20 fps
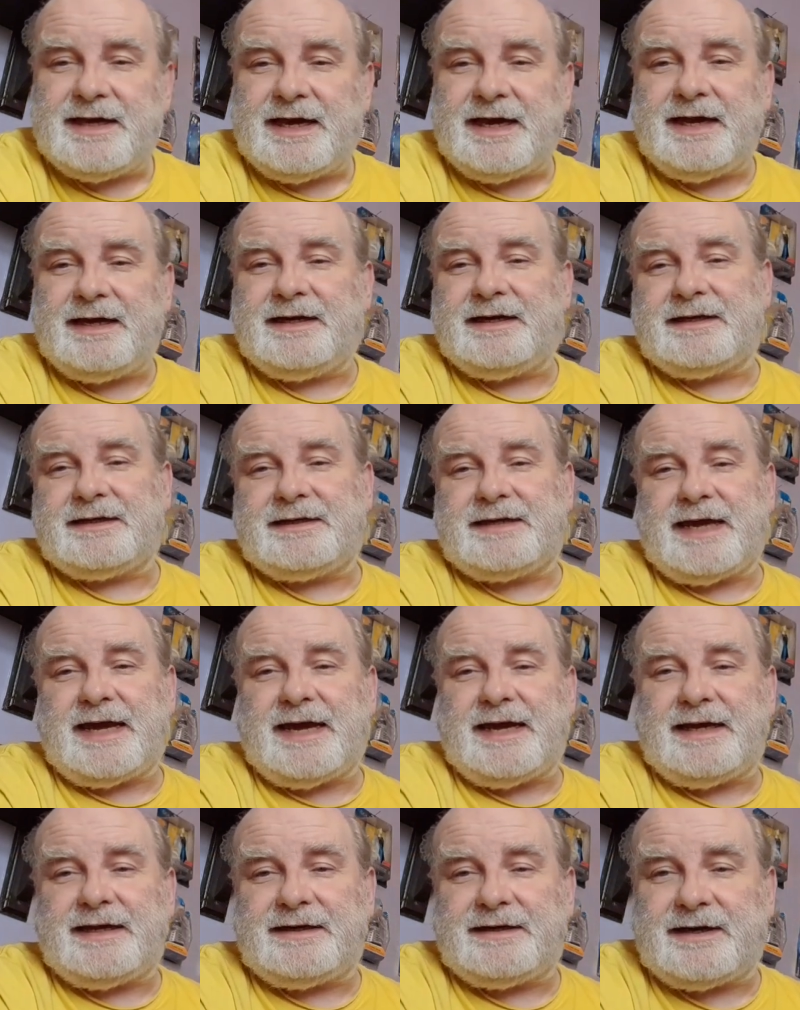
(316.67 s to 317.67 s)
And
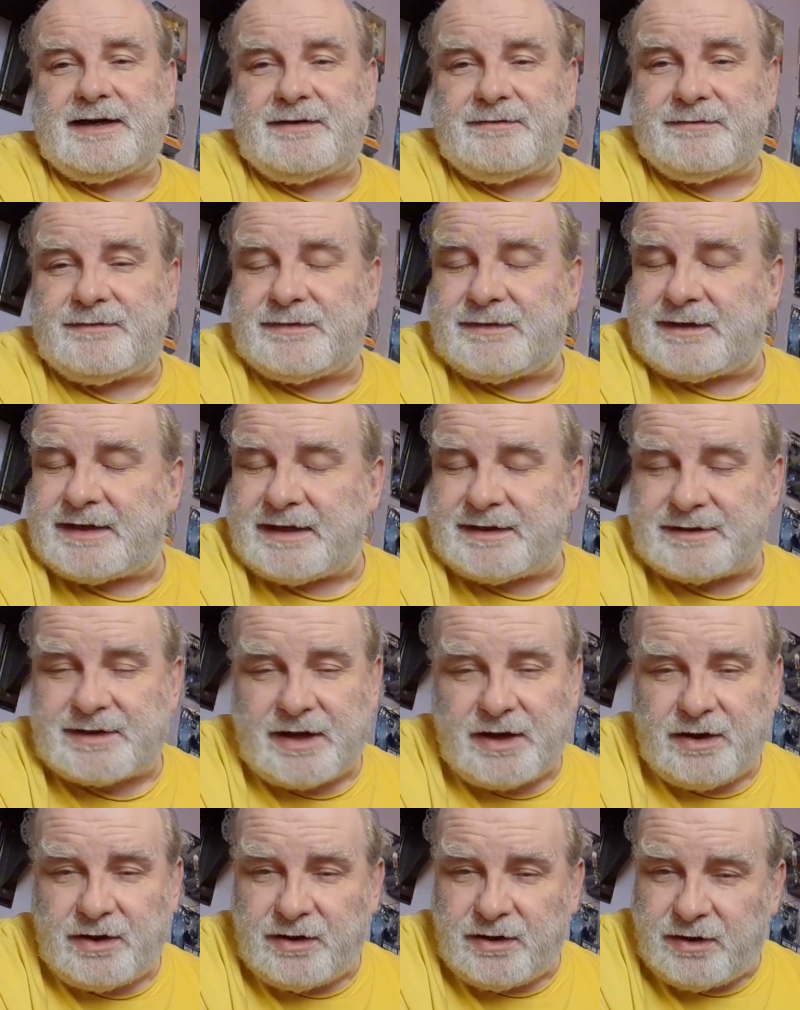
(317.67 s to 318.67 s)
again, there's a
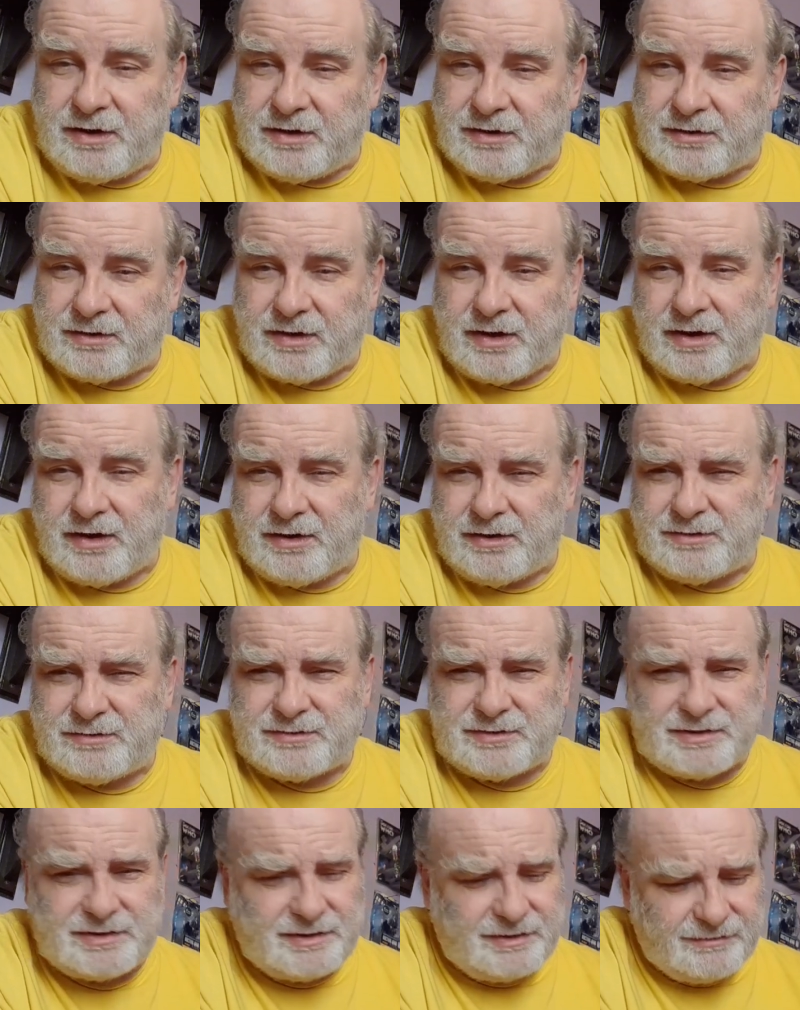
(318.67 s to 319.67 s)
whole
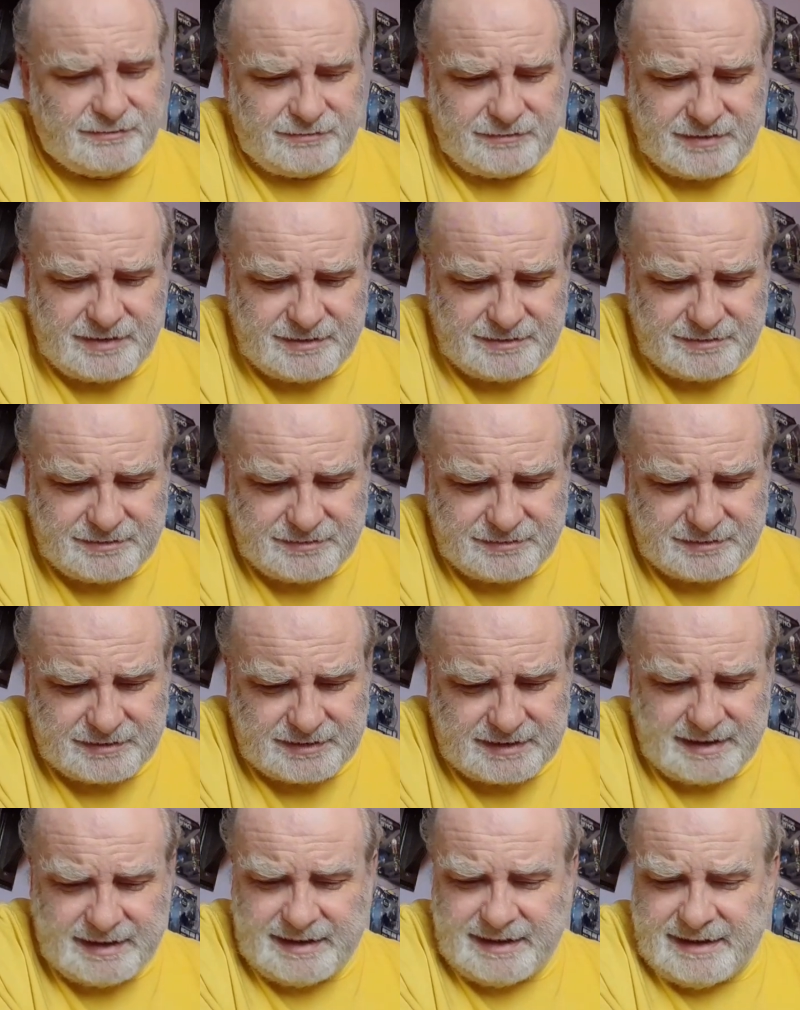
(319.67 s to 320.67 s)
host of
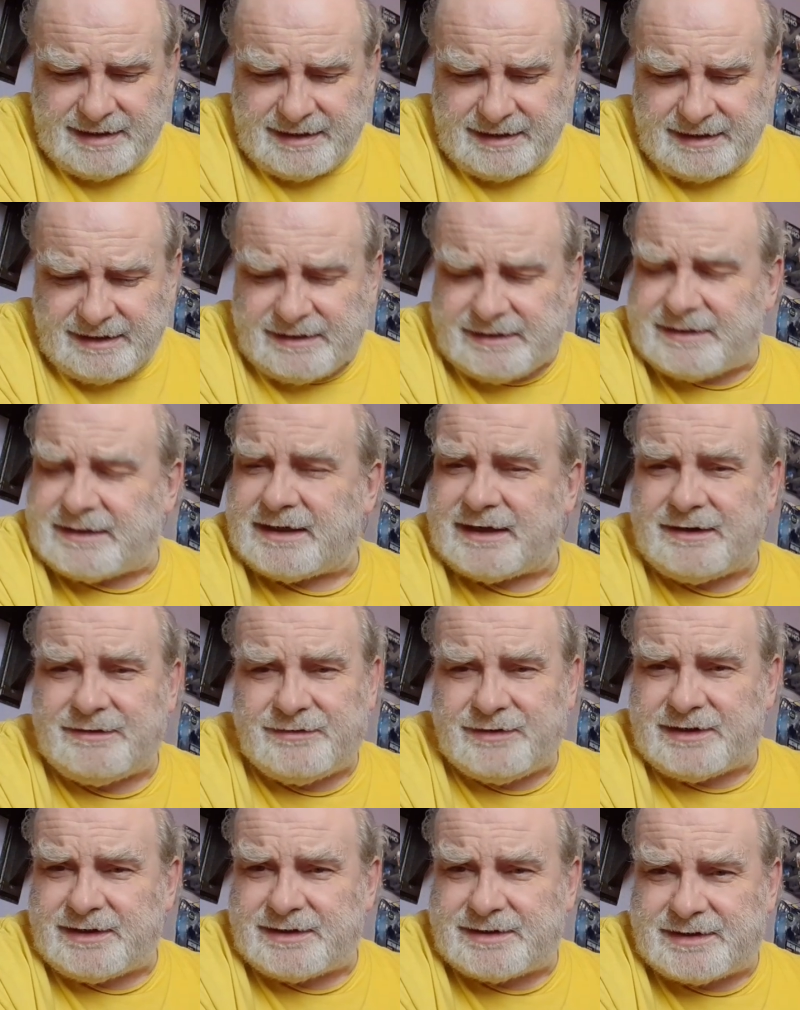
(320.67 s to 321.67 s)
roles in
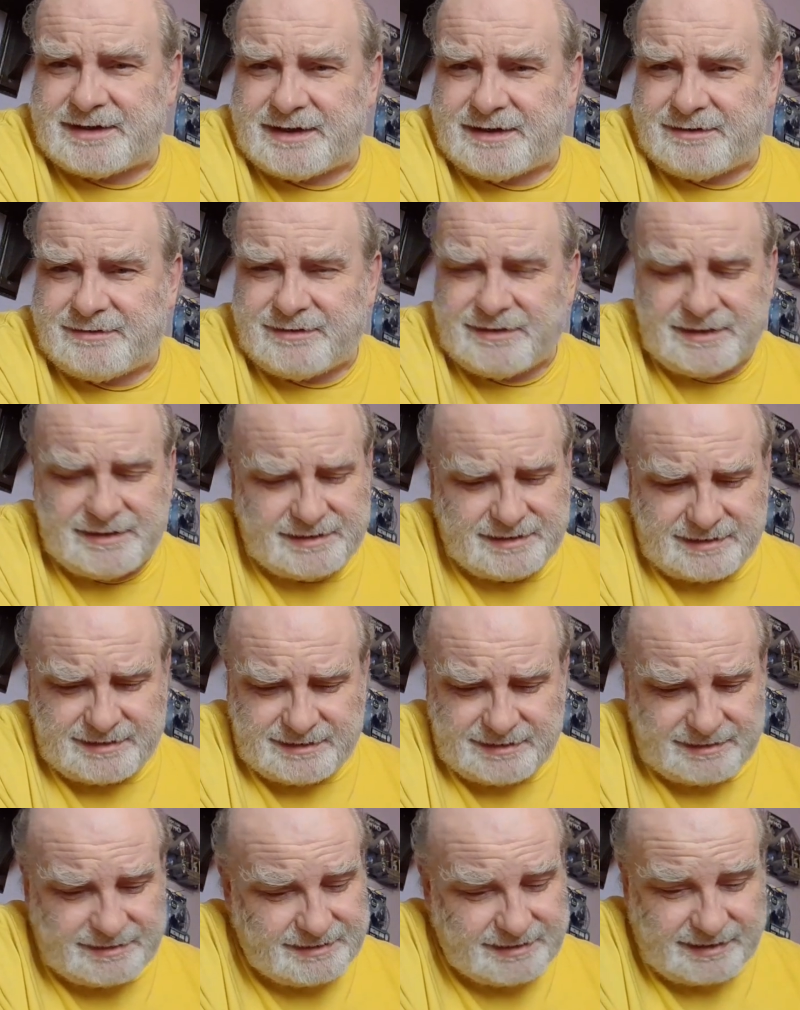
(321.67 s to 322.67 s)
TV series
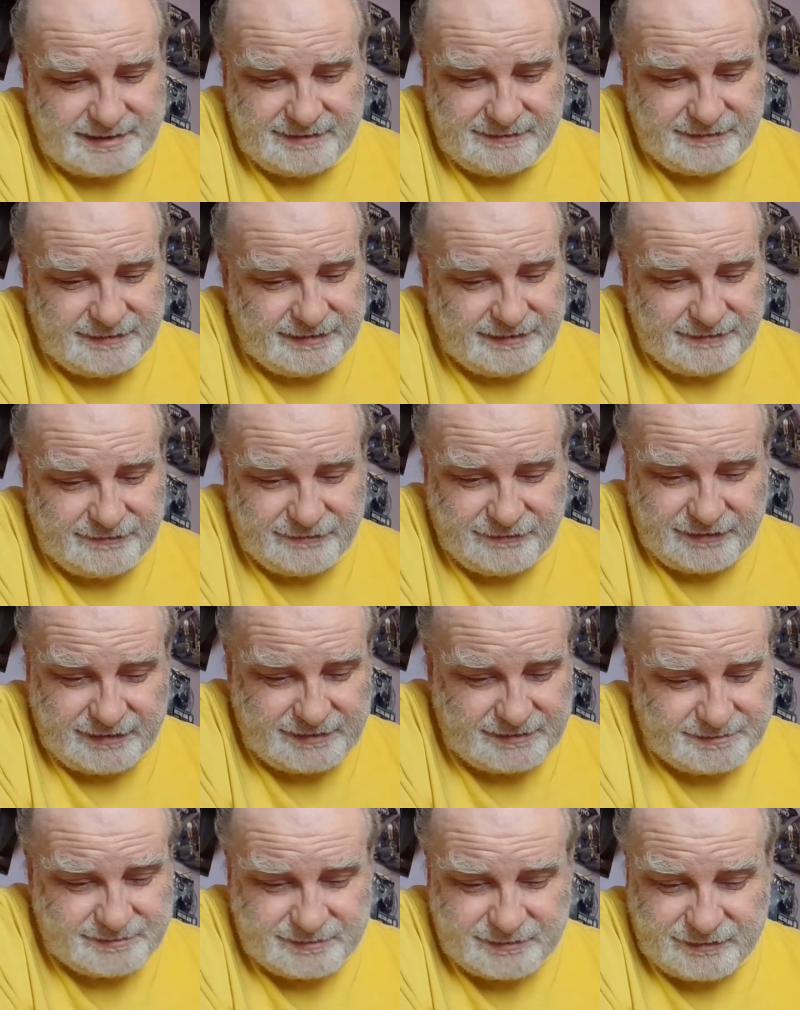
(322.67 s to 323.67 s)
and TV
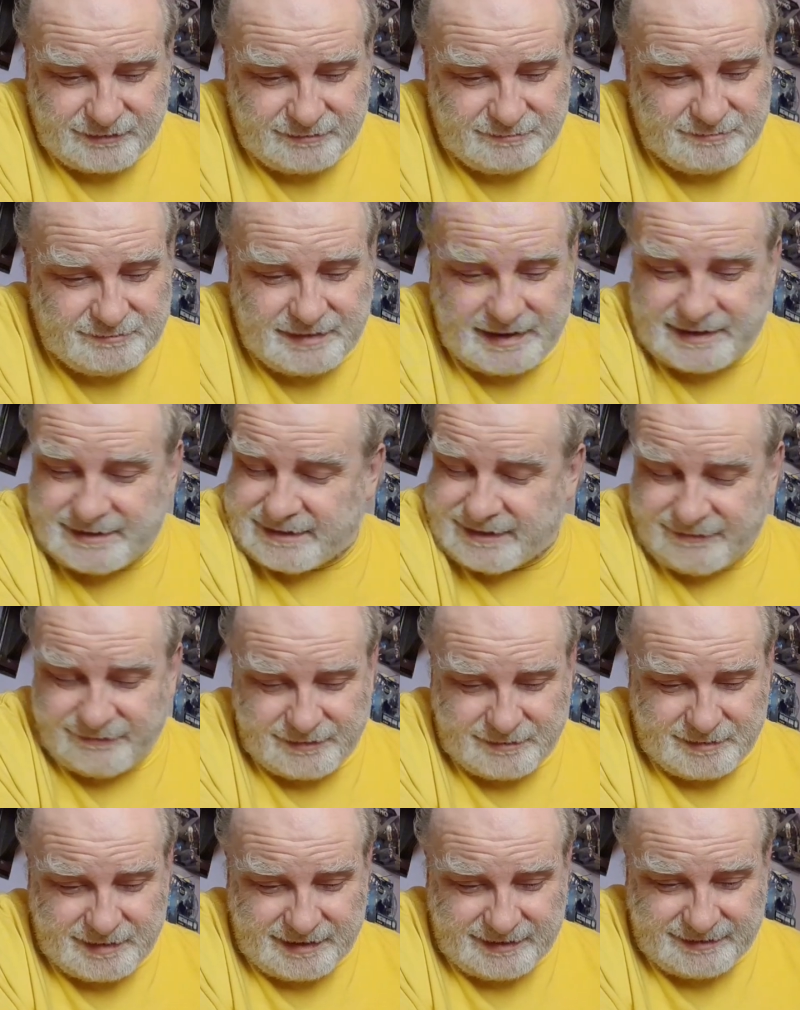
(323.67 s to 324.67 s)
films. Massive
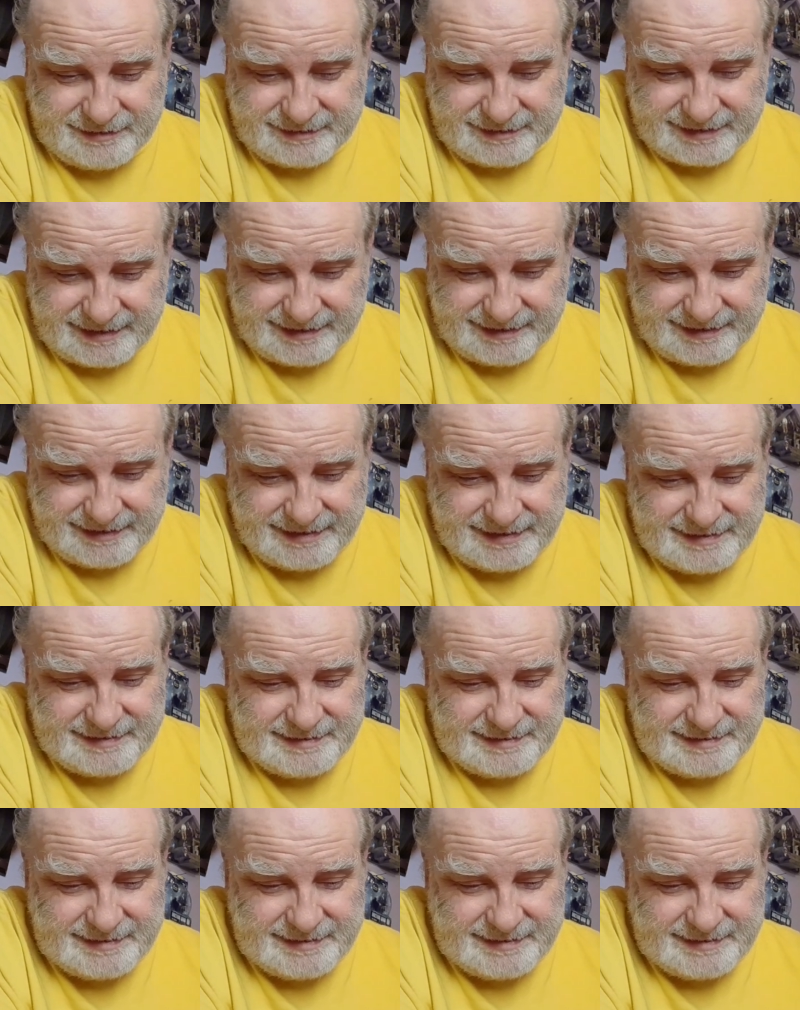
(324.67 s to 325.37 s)
amount again.